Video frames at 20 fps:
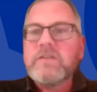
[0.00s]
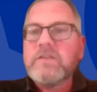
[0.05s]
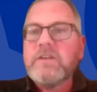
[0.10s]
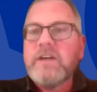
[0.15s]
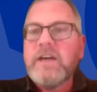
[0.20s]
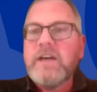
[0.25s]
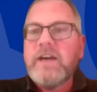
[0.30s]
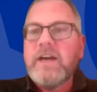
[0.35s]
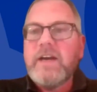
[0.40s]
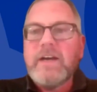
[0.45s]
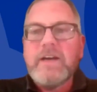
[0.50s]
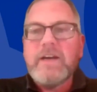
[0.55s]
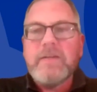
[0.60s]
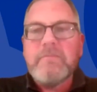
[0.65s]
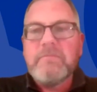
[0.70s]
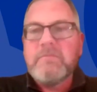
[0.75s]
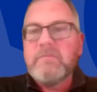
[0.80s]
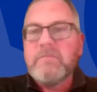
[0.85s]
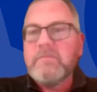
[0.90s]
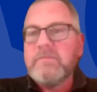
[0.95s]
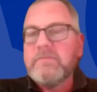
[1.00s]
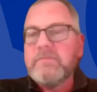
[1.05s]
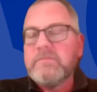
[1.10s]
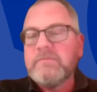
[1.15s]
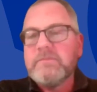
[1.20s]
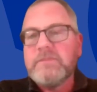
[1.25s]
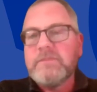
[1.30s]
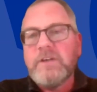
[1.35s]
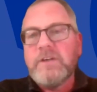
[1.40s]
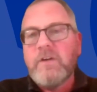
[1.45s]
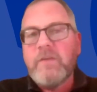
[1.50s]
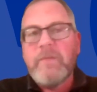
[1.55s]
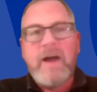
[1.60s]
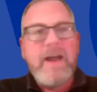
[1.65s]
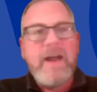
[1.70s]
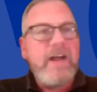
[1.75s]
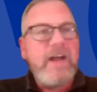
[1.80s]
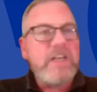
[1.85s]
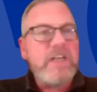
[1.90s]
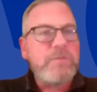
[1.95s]
Uh, you know, at
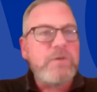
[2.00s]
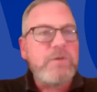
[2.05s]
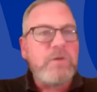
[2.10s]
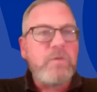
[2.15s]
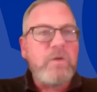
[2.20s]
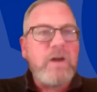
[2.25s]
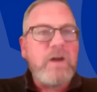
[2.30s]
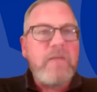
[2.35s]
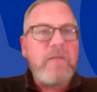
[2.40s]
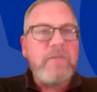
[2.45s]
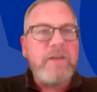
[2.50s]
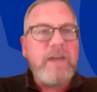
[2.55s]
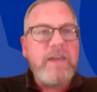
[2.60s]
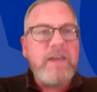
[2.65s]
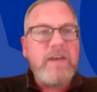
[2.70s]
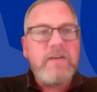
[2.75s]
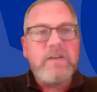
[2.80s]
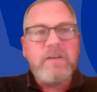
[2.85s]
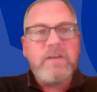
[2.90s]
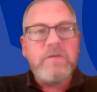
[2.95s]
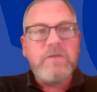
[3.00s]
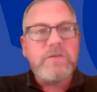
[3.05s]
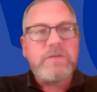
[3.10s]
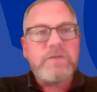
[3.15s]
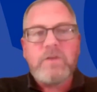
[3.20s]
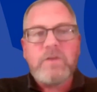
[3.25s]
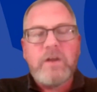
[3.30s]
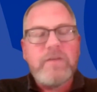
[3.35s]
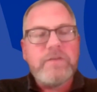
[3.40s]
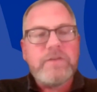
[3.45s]
my hospital, we're obligated to use